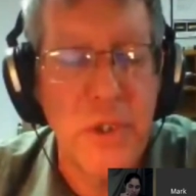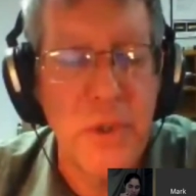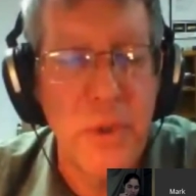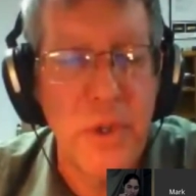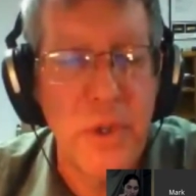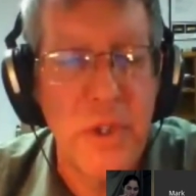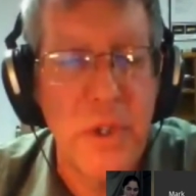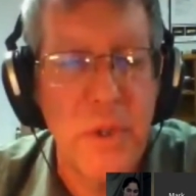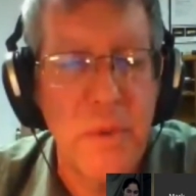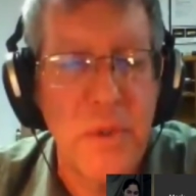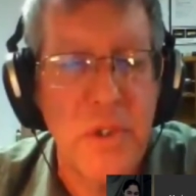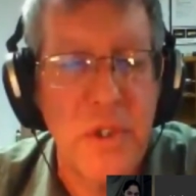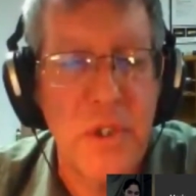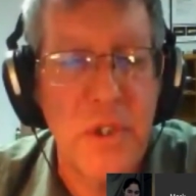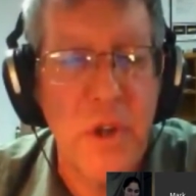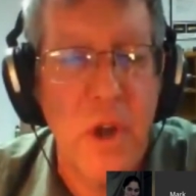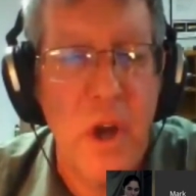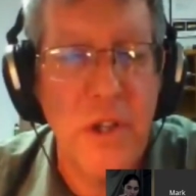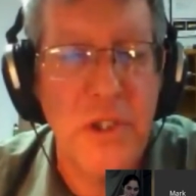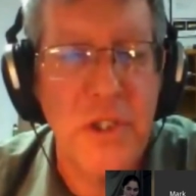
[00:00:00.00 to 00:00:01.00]
to it that was
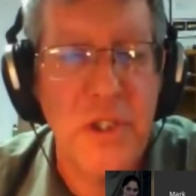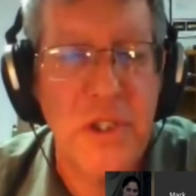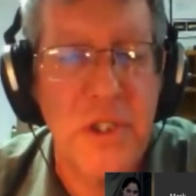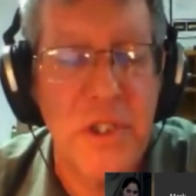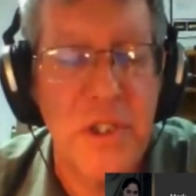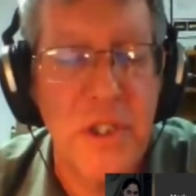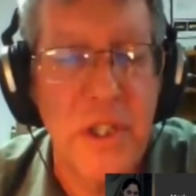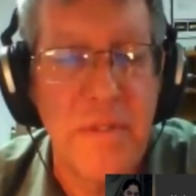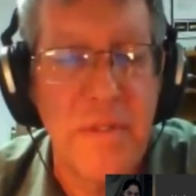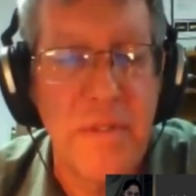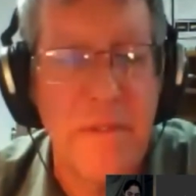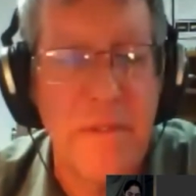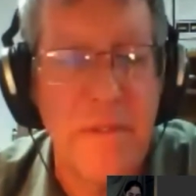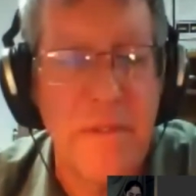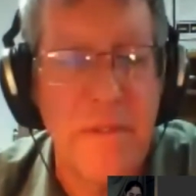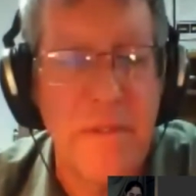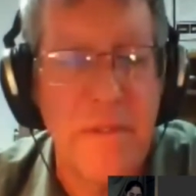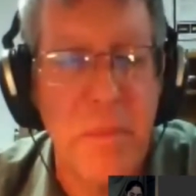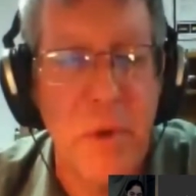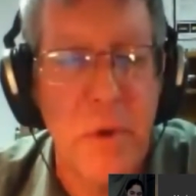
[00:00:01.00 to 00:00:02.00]
not just very
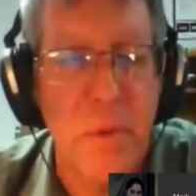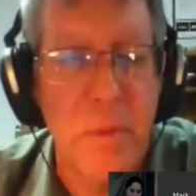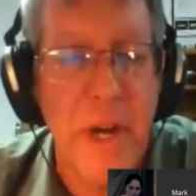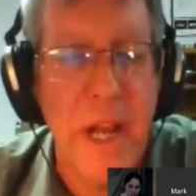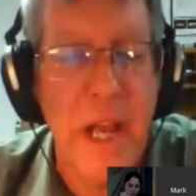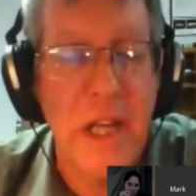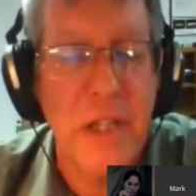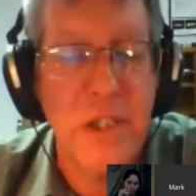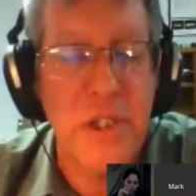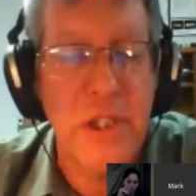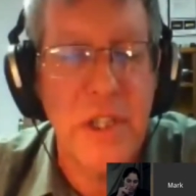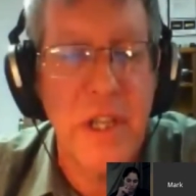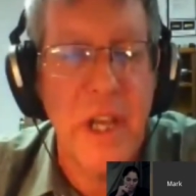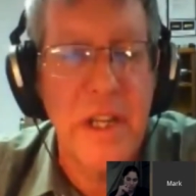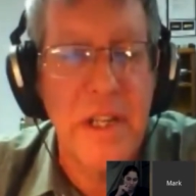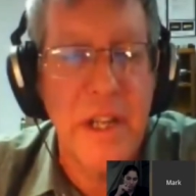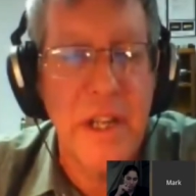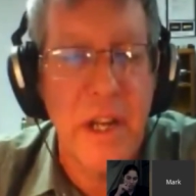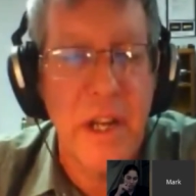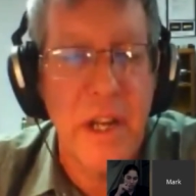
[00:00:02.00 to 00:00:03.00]
similar, but actually
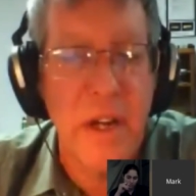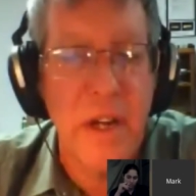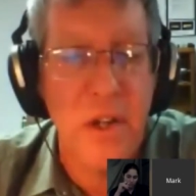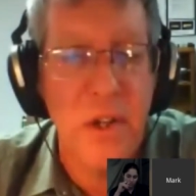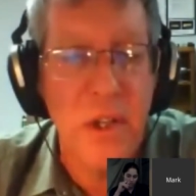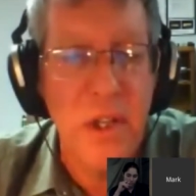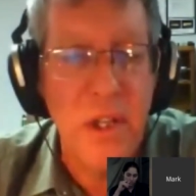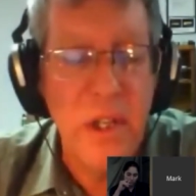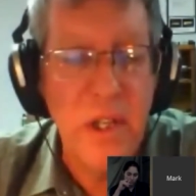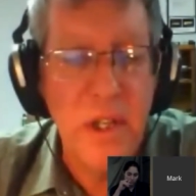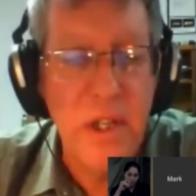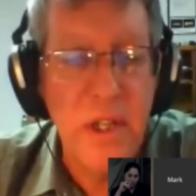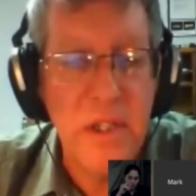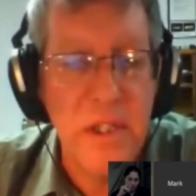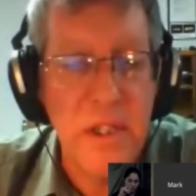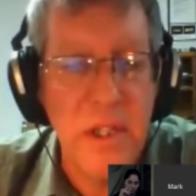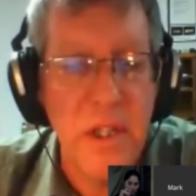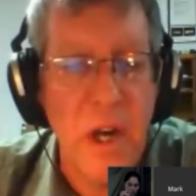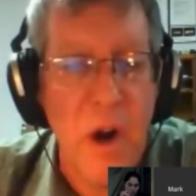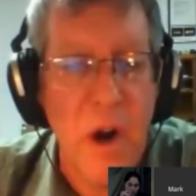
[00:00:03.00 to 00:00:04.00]
identical
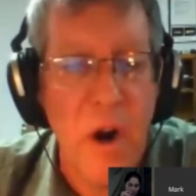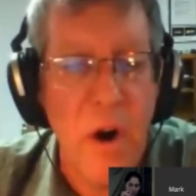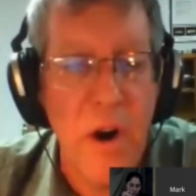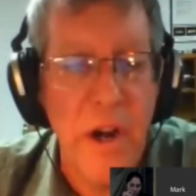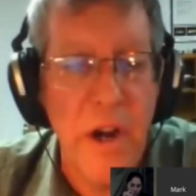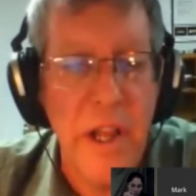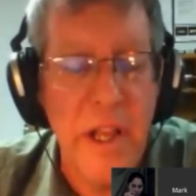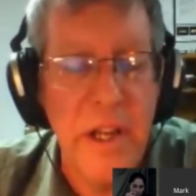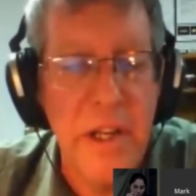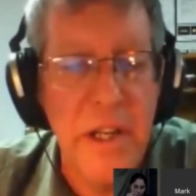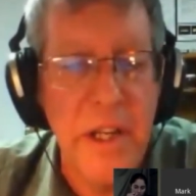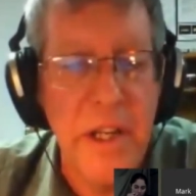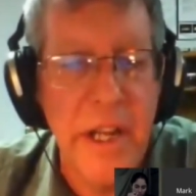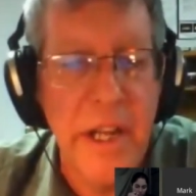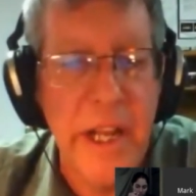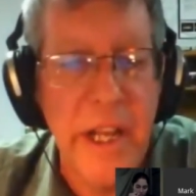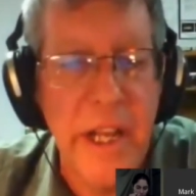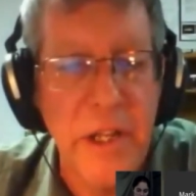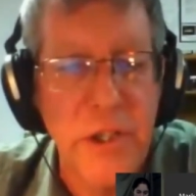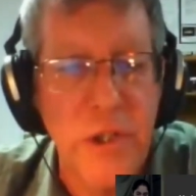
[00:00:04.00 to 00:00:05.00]
to RNA and
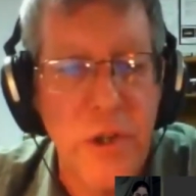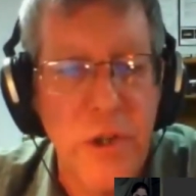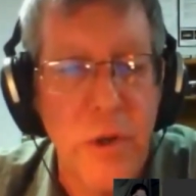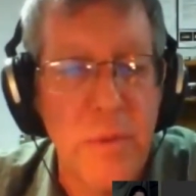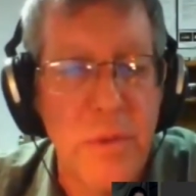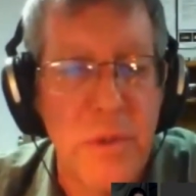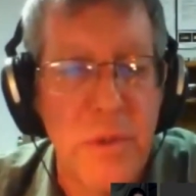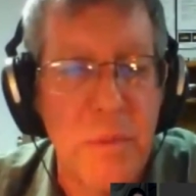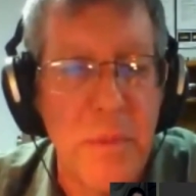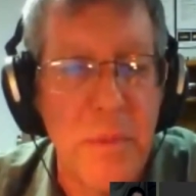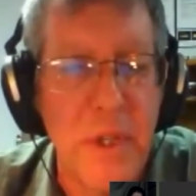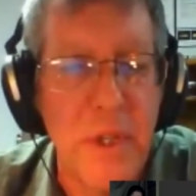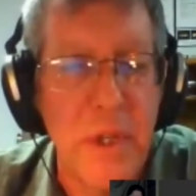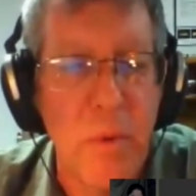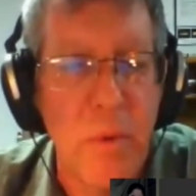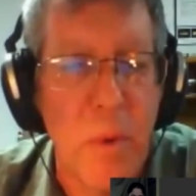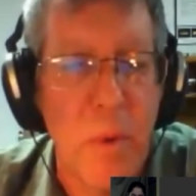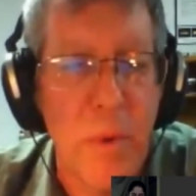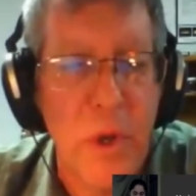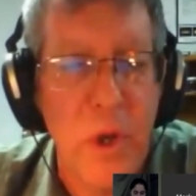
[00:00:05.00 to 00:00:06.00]
DNA in terms of being
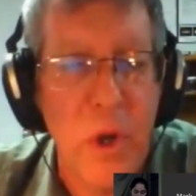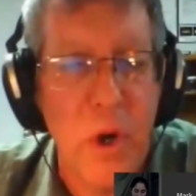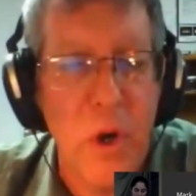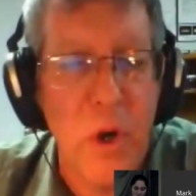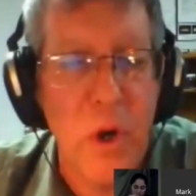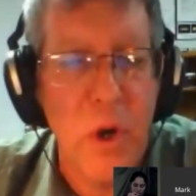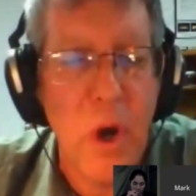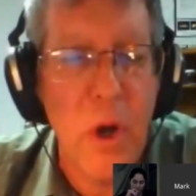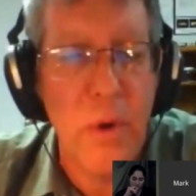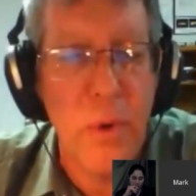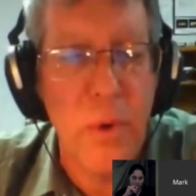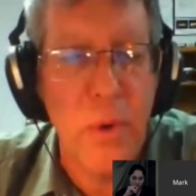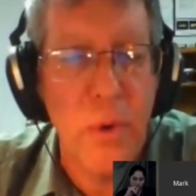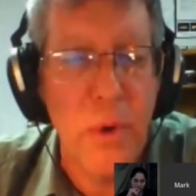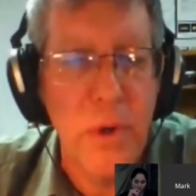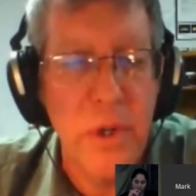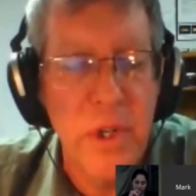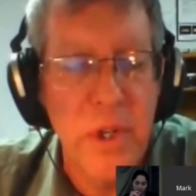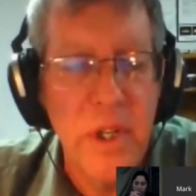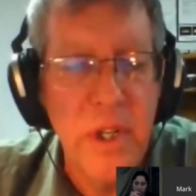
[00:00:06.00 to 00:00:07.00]
what we call
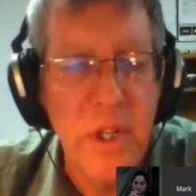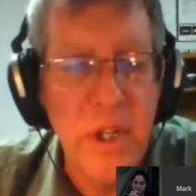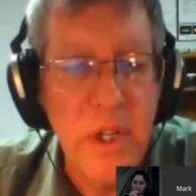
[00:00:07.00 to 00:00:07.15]
congruent,